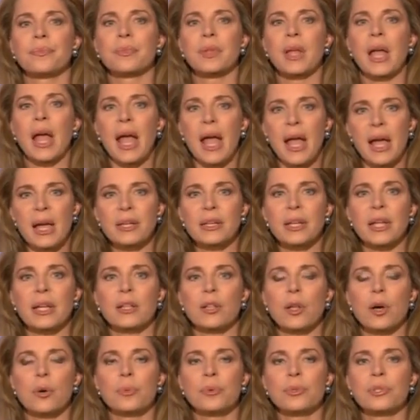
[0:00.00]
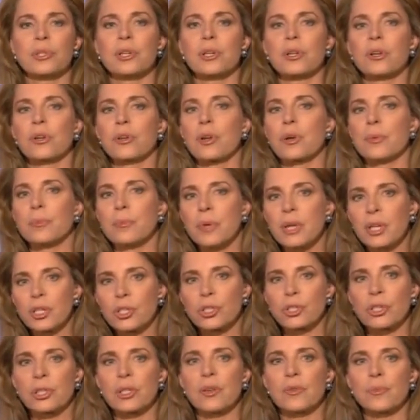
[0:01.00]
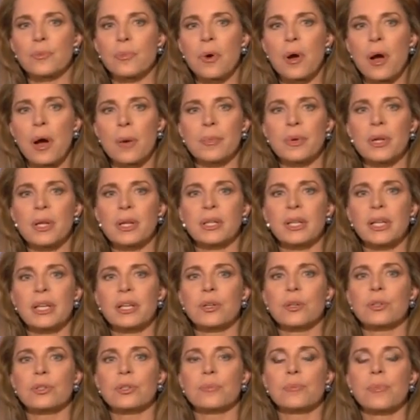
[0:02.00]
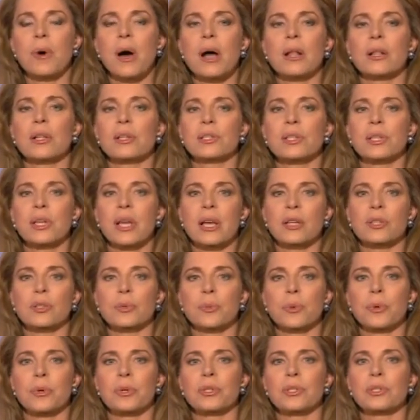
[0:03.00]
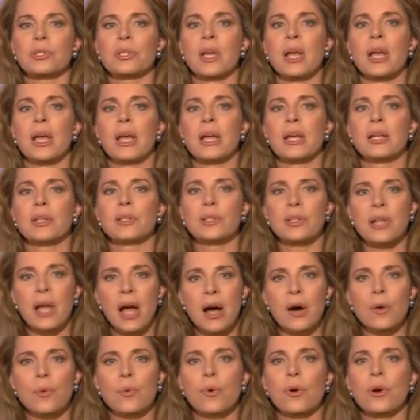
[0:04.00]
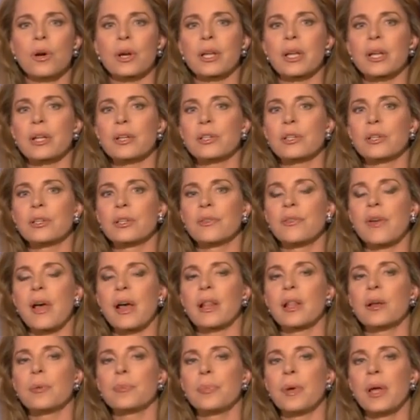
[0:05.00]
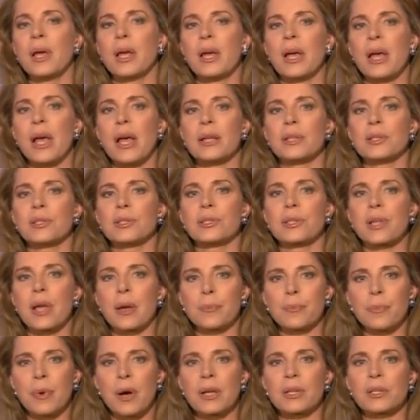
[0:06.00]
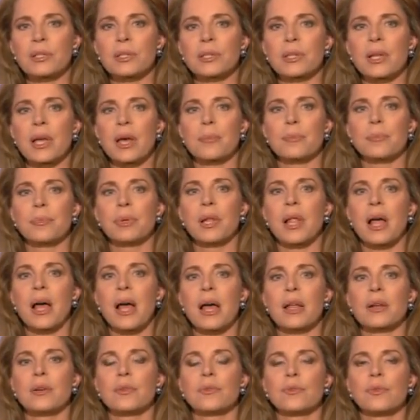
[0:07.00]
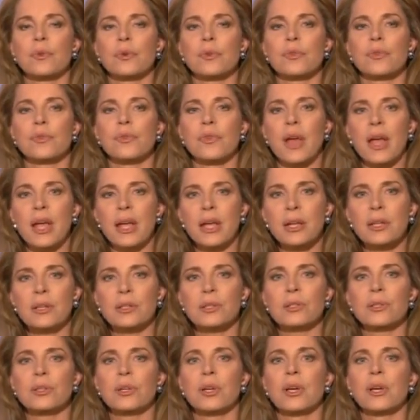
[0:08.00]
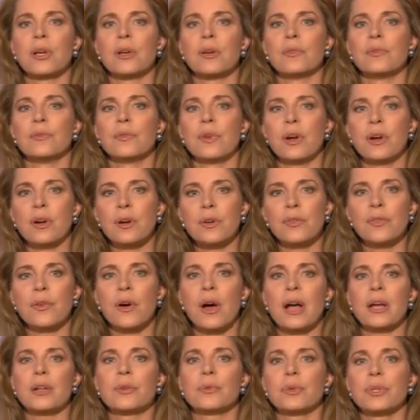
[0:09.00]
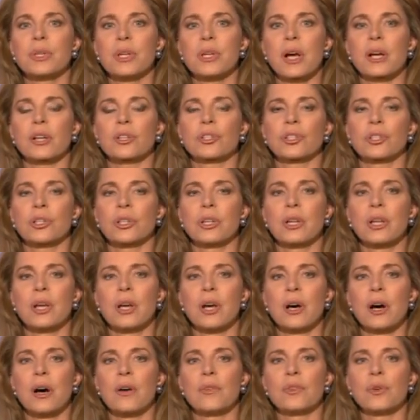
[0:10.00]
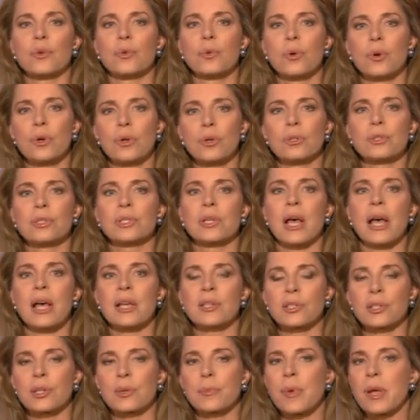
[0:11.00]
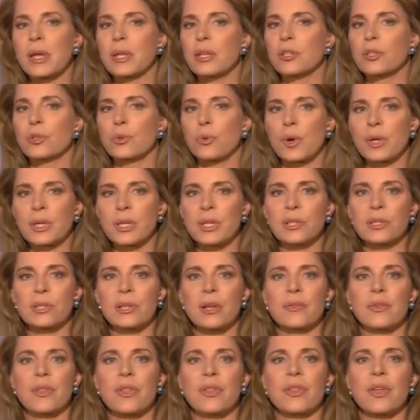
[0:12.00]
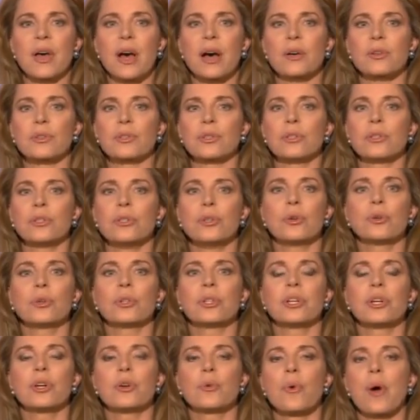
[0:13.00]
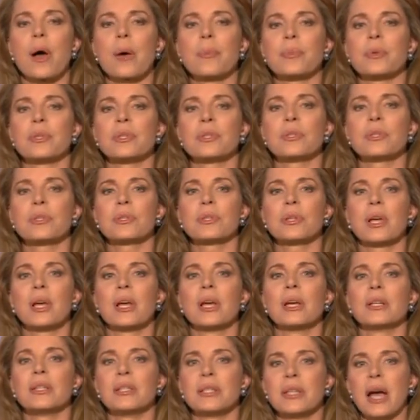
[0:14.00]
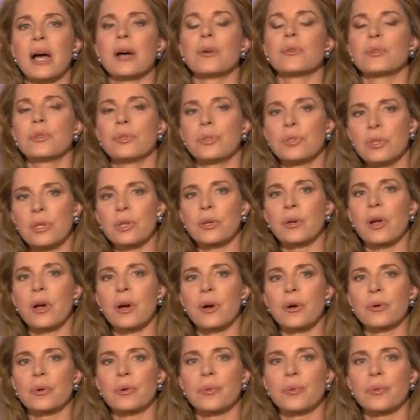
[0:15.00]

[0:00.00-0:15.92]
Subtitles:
And a Global Zero Commission of prominent leaders and policy experts is now working to develop a step-by-step plan for phased, verified reduction of the world's estimated 27,000 nuclear weapons down to zero.